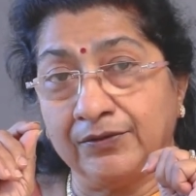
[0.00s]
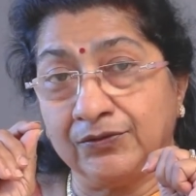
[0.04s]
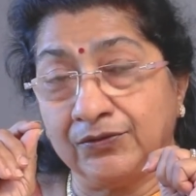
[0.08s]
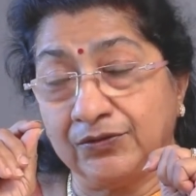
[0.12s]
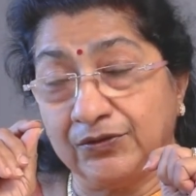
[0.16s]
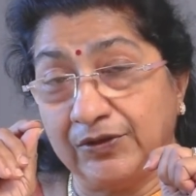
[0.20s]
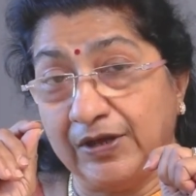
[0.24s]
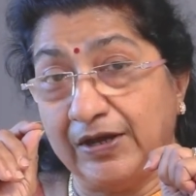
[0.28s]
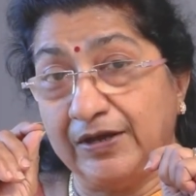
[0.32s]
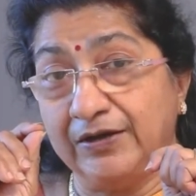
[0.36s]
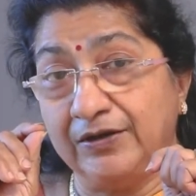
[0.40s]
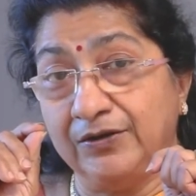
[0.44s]

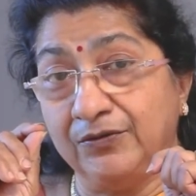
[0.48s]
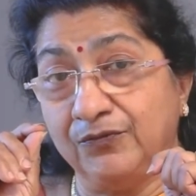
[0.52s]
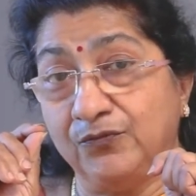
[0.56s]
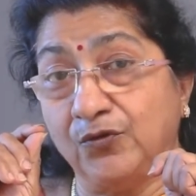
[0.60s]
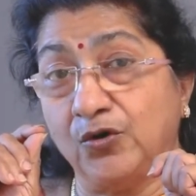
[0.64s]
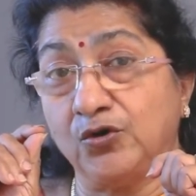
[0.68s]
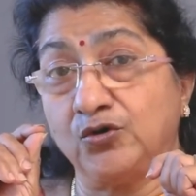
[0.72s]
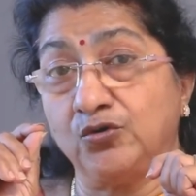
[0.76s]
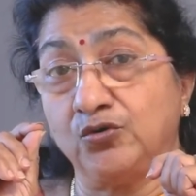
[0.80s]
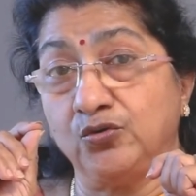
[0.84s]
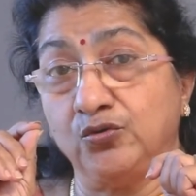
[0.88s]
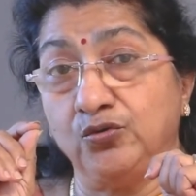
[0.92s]
then
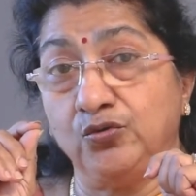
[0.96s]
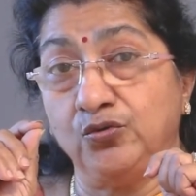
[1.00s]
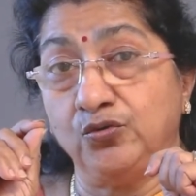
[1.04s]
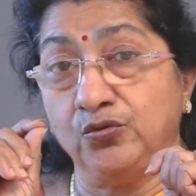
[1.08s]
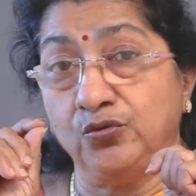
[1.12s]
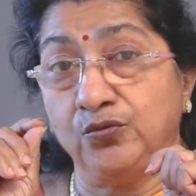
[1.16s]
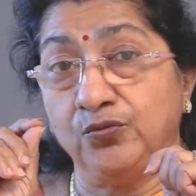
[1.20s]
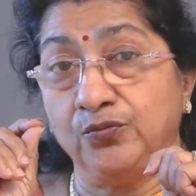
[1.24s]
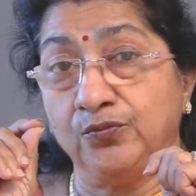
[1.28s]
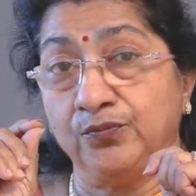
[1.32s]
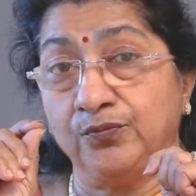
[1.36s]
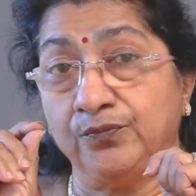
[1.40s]
what to do?
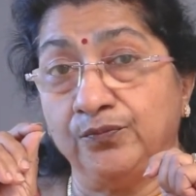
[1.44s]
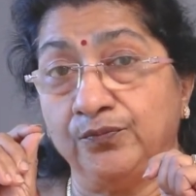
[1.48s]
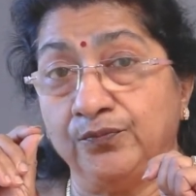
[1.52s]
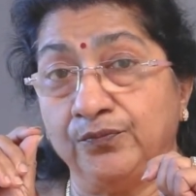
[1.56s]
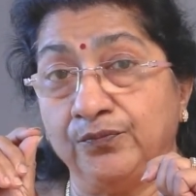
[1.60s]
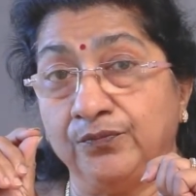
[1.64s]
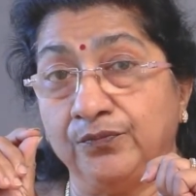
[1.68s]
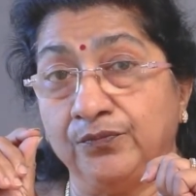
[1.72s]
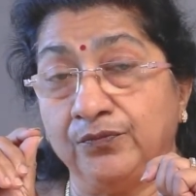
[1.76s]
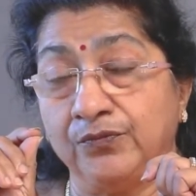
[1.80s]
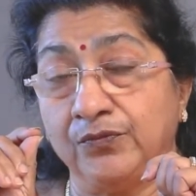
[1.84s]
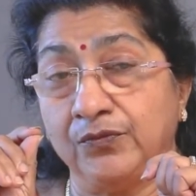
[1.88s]

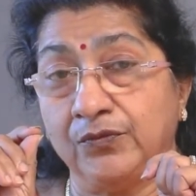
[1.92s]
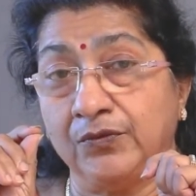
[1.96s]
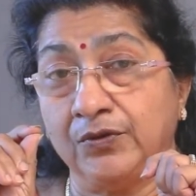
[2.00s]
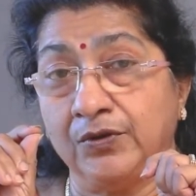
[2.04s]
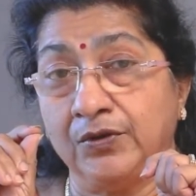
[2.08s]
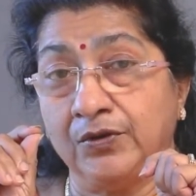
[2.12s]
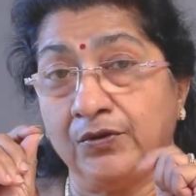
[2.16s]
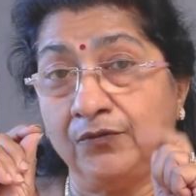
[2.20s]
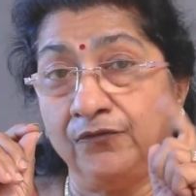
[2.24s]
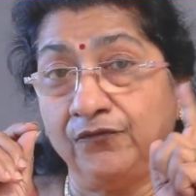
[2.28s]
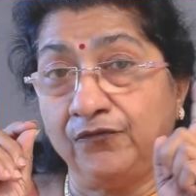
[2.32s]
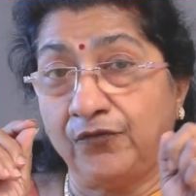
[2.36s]

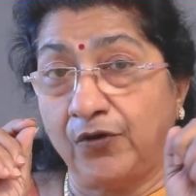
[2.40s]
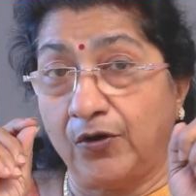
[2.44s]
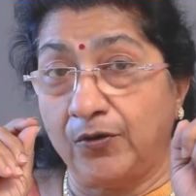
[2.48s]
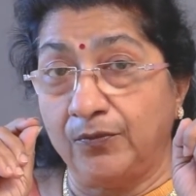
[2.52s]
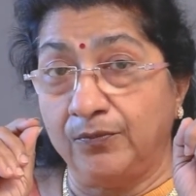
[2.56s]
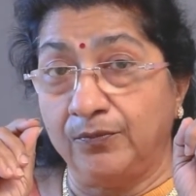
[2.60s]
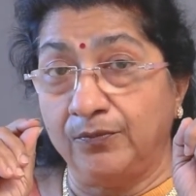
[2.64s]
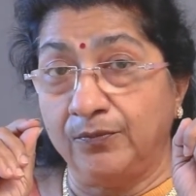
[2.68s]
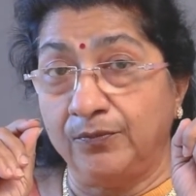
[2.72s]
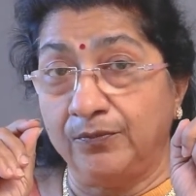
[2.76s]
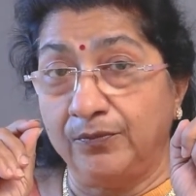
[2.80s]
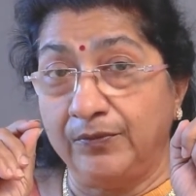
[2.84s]

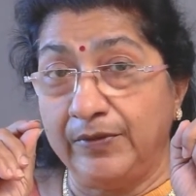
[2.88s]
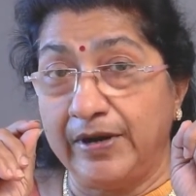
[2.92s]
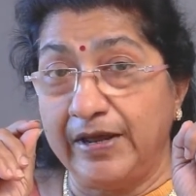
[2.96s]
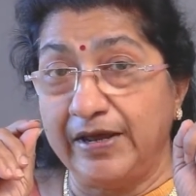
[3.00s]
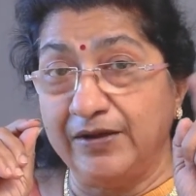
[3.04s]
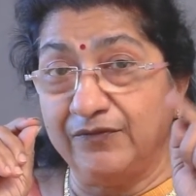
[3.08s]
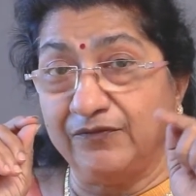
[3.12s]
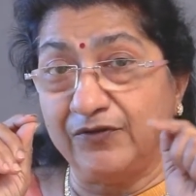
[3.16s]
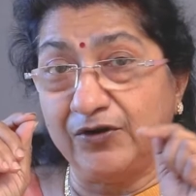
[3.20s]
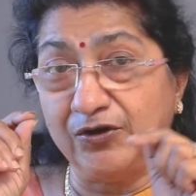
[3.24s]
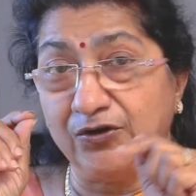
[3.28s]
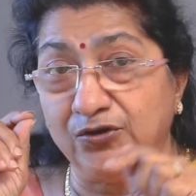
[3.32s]
From day
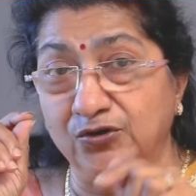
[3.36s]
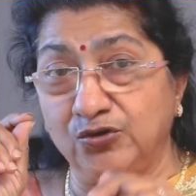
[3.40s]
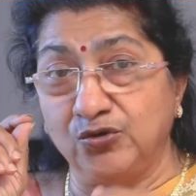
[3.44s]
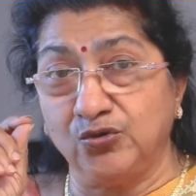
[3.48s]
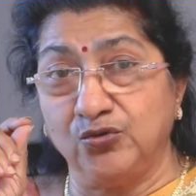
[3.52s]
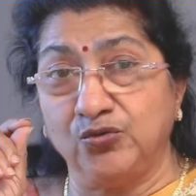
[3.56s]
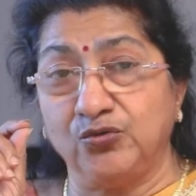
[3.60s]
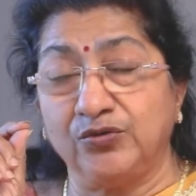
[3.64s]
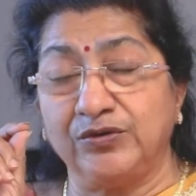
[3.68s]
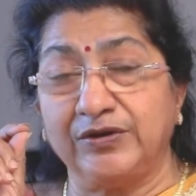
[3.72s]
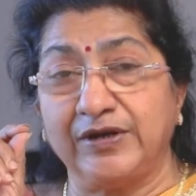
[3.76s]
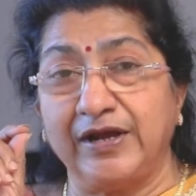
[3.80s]
1
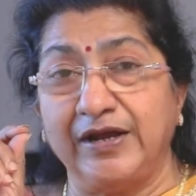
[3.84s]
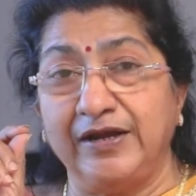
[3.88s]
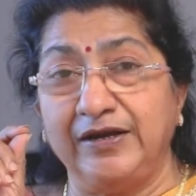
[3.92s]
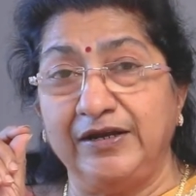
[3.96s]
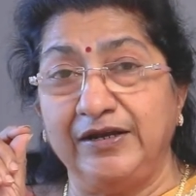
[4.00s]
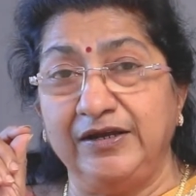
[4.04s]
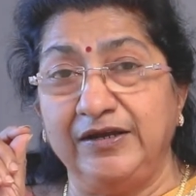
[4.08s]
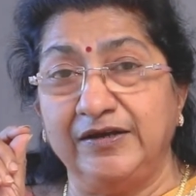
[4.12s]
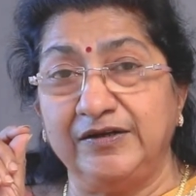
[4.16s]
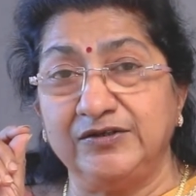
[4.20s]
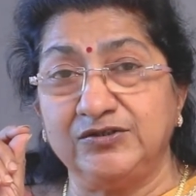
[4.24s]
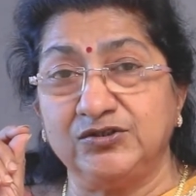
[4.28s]
to 10
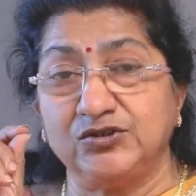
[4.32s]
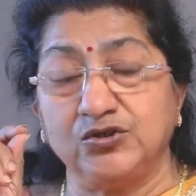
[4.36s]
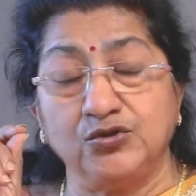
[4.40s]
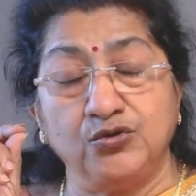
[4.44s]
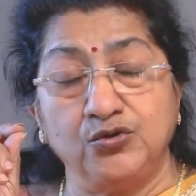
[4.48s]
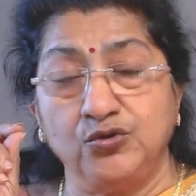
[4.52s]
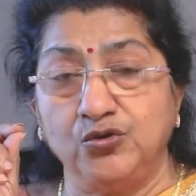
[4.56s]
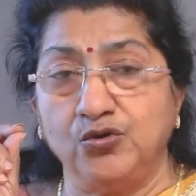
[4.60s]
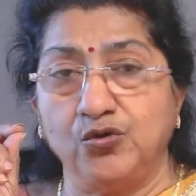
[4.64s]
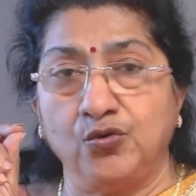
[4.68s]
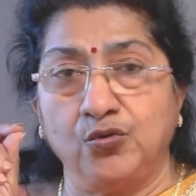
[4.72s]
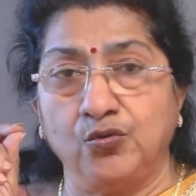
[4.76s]
years?
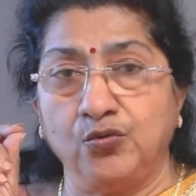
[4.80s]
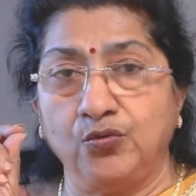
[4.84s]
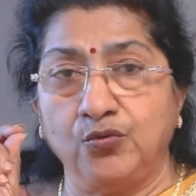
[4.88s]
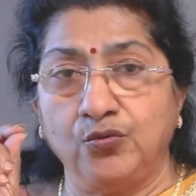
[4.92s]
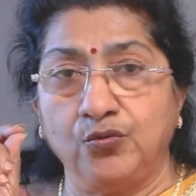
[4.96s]
No.